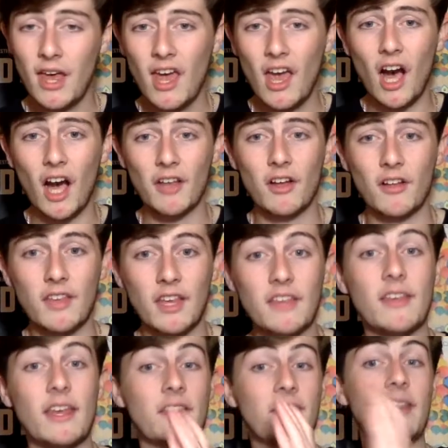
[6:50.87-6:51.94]
I thought this
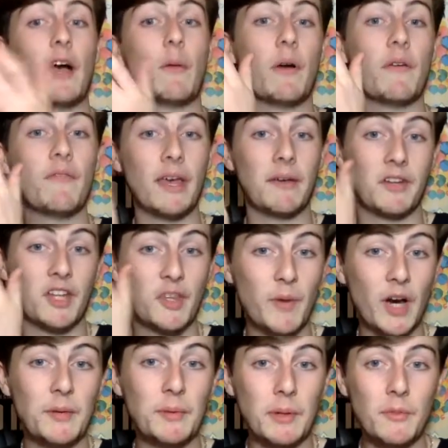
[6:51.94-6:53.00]
is now my favourite
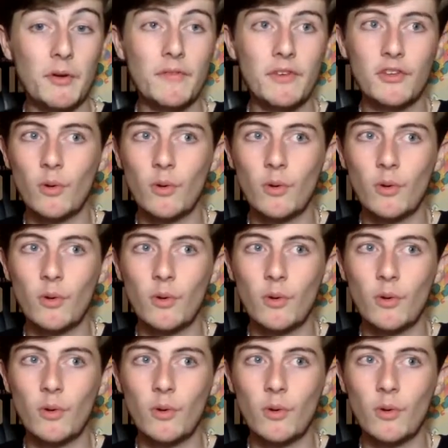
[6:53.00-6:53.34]
Spider-Man movie,